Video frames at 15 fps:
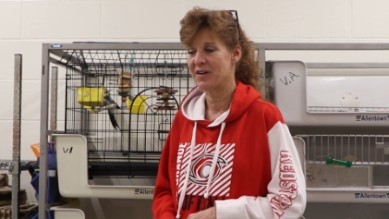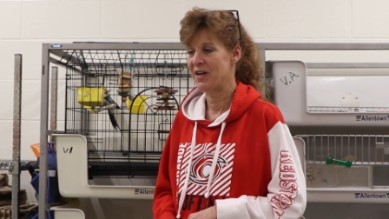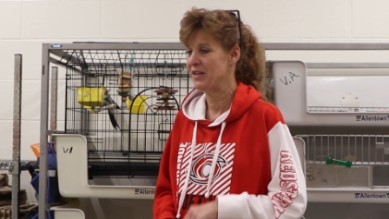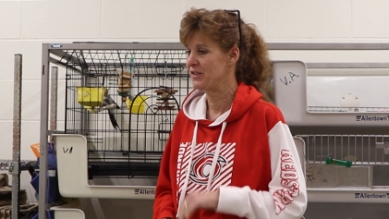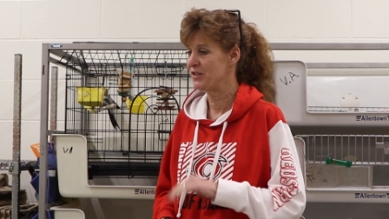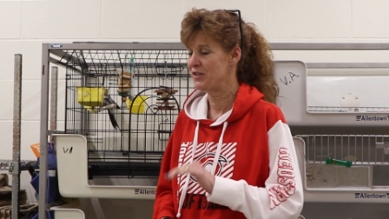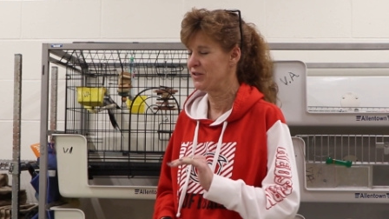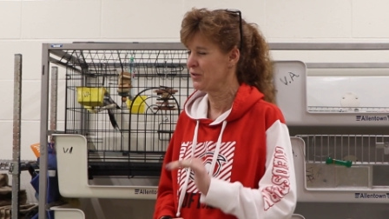
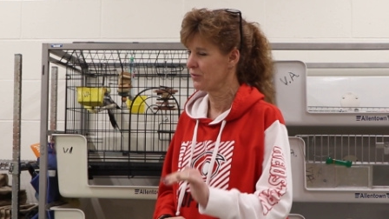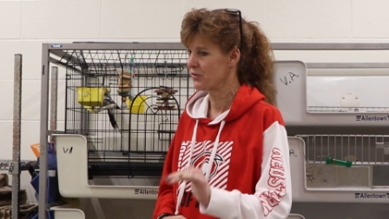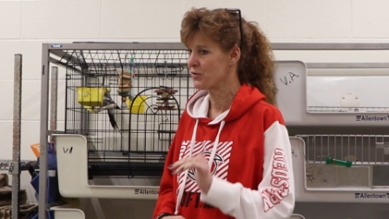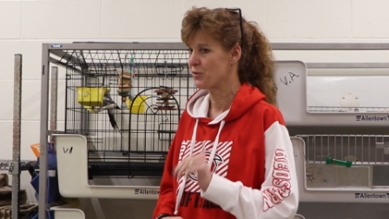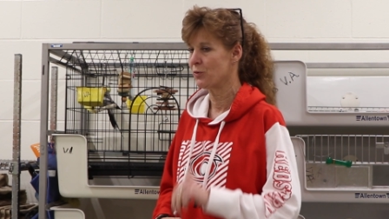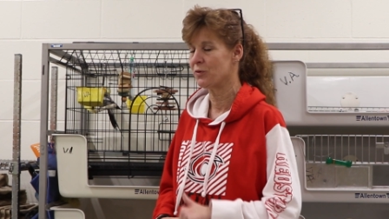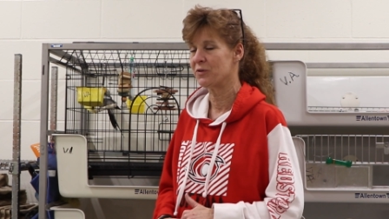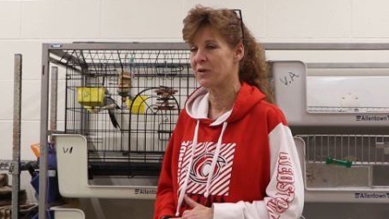It's still
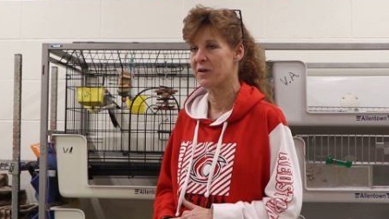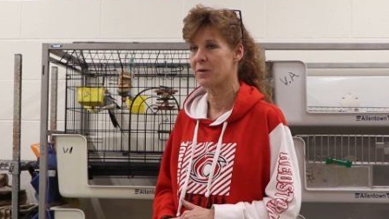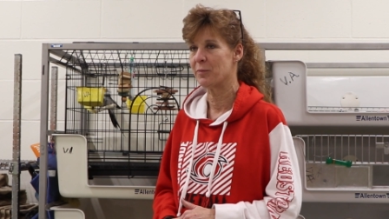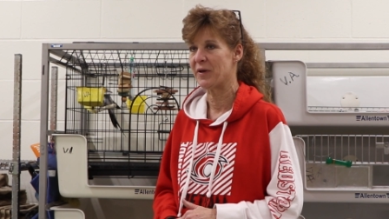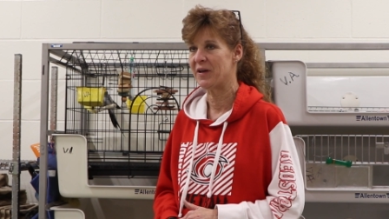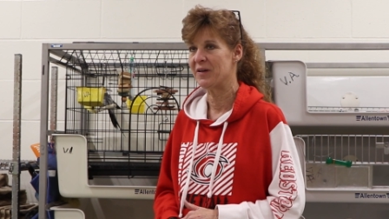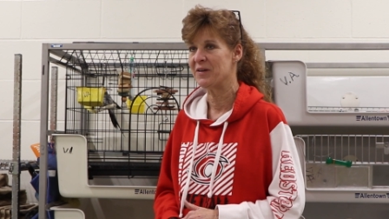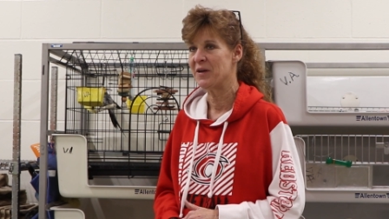school a little
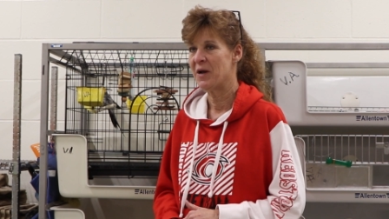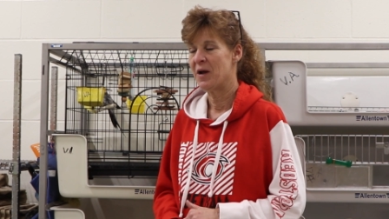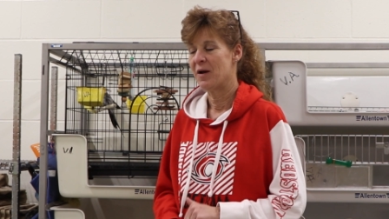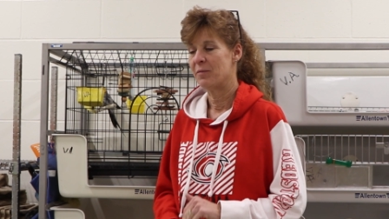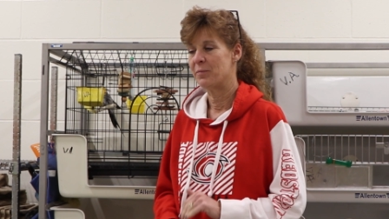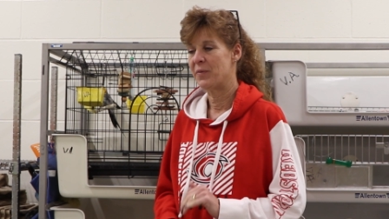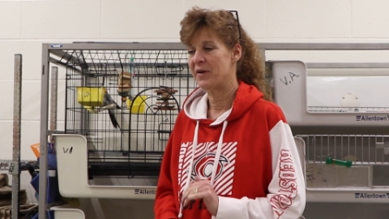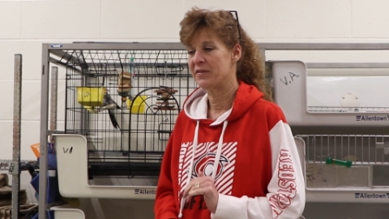bit,
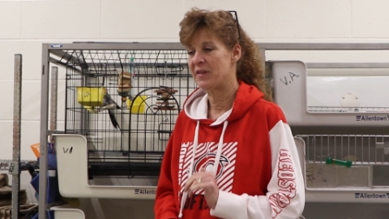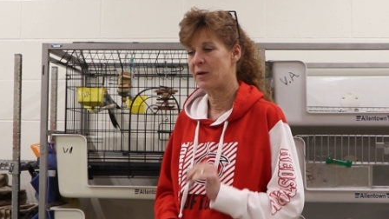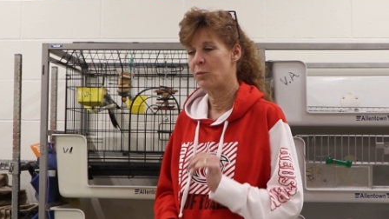but